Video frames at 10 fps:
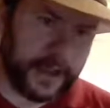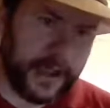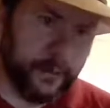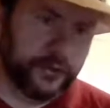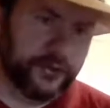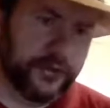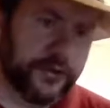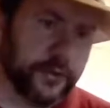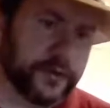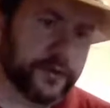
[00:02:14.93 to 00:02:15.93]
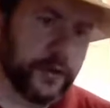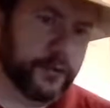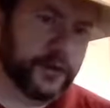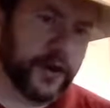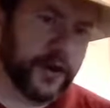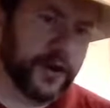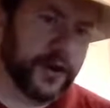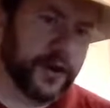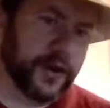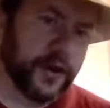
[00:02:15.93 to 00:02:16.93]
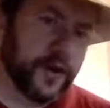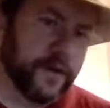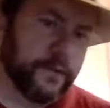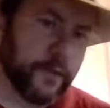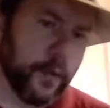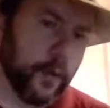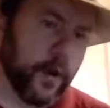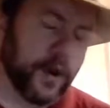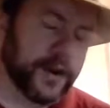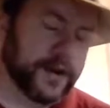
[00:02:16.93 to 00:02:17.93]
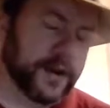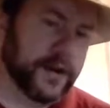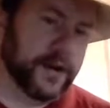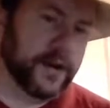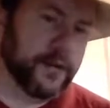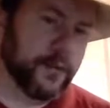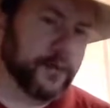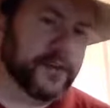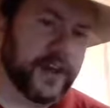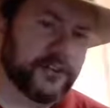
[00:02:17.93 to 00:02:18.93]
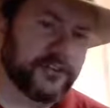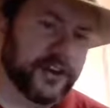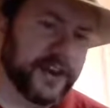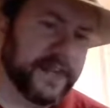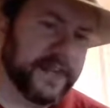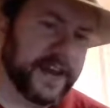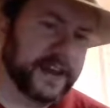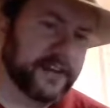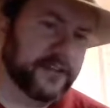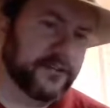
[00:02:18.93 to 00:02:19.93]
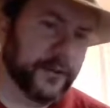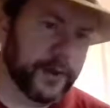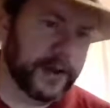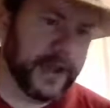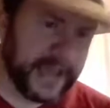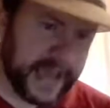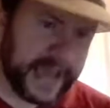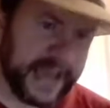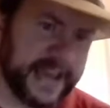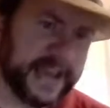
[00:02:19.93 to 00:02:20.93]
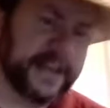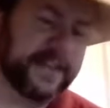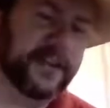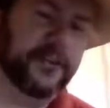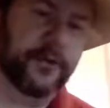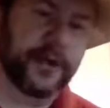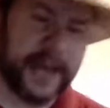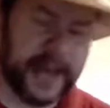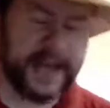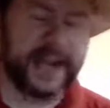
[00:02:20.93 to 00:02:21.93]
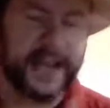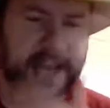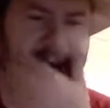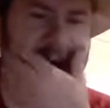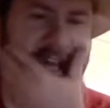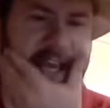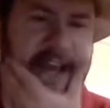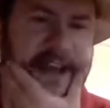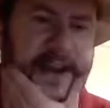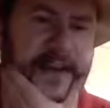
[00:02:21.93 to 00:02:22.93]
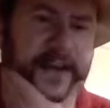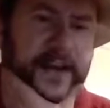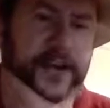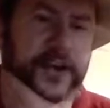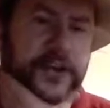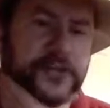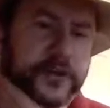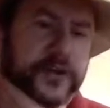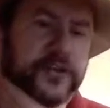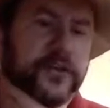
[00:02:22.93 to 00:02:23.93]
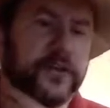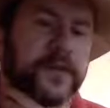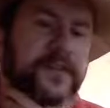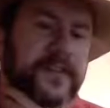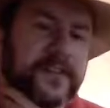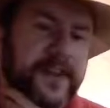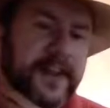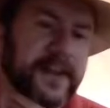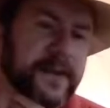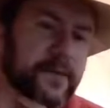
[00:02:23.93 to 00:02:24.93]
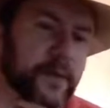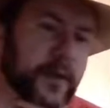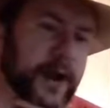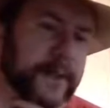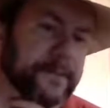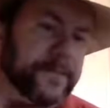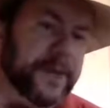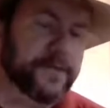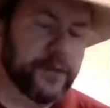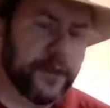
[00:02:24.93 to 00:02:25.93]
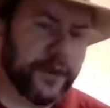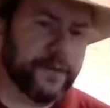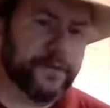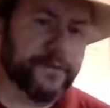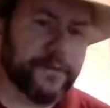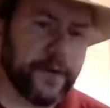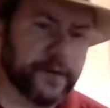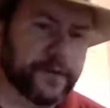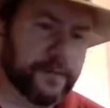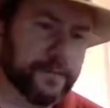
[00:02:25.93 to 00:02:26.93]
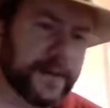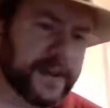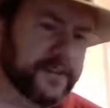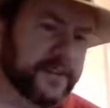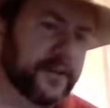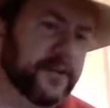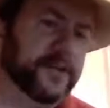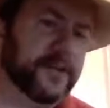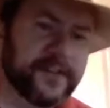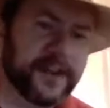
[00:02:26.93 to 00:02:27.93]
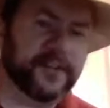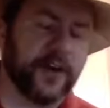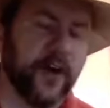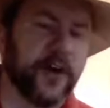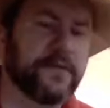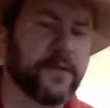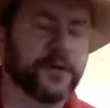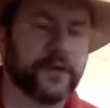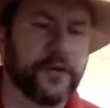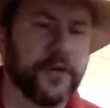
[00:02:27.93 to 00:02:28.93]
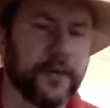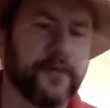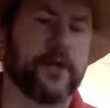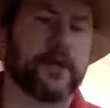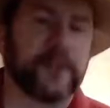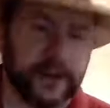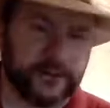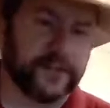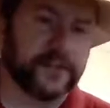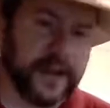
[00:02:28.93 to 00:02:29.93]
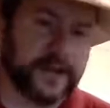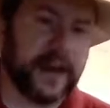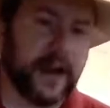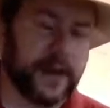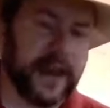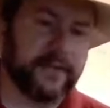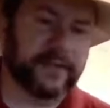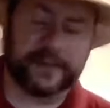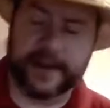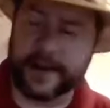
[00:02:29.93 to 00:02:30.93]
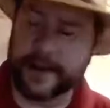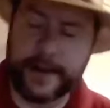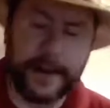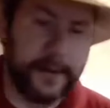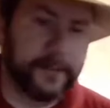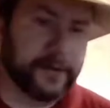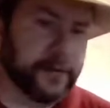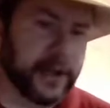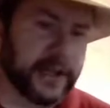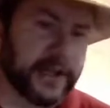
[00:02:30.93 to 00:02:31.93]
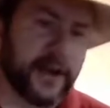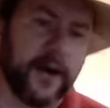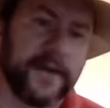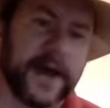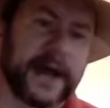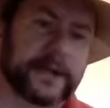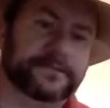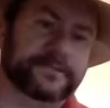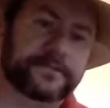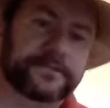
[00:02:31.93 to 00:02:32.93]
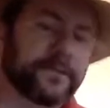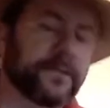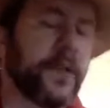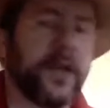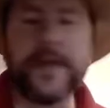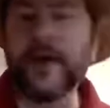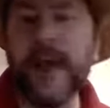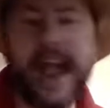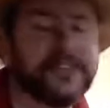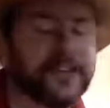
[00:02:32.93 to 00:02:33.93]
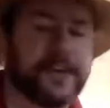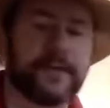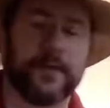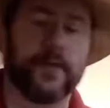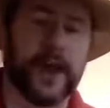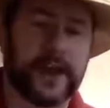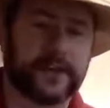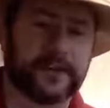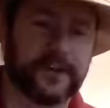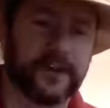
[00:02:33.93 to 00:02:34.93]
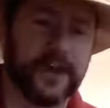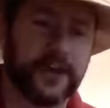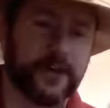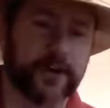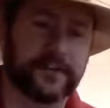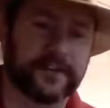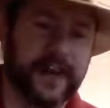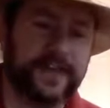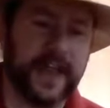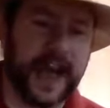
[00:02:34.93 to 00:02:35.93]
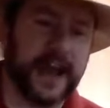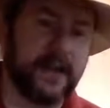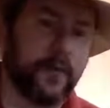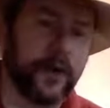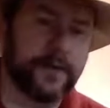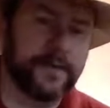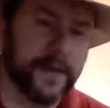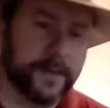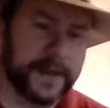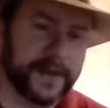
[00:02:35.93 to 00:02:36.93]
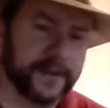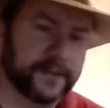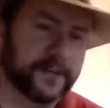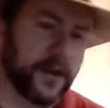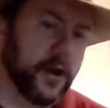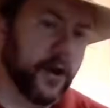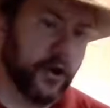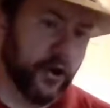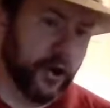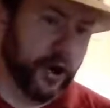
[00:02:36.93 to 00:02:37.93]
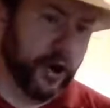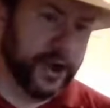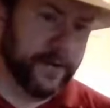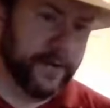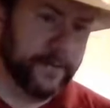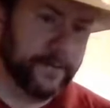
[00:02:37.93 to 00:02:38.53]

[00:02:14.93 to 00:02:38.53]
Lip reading: I want you to do a slow turn for one rotation and then do it again and then do it again and again and again, you could do this in a slightly different way. If you look at the first piece here, it says that it's on for a certain number of rotations. That's how we have it set. But if you click on that, there are actually different ways that you can set that, and one of them is on.